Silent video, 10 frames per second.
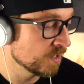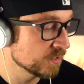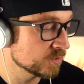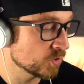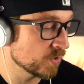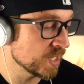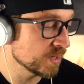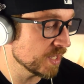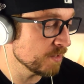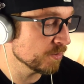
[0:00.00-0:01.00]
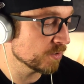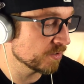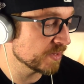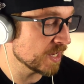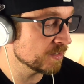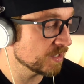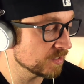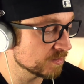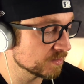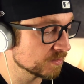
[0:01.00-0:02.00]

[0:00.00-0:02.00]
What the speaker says: So he lay with her that night.